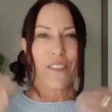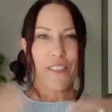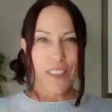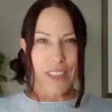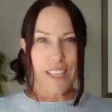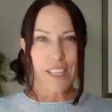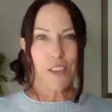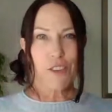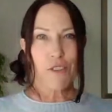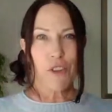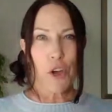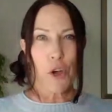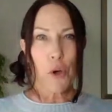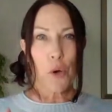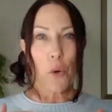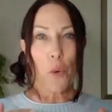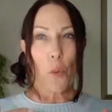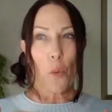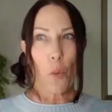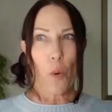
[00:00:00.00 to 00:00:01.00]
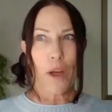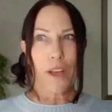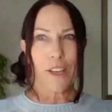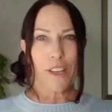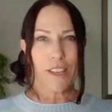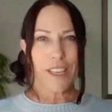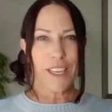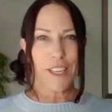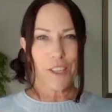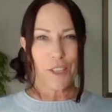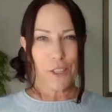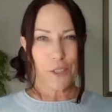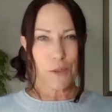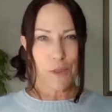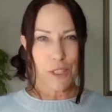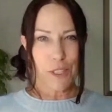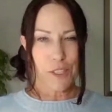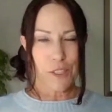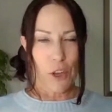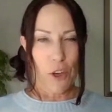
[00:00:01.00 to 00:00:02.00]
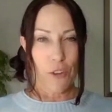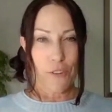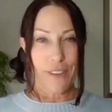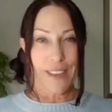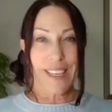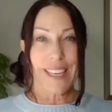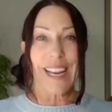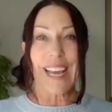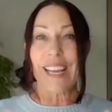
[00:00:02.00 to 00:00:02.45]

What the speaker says: then you know what you need to do to solve it,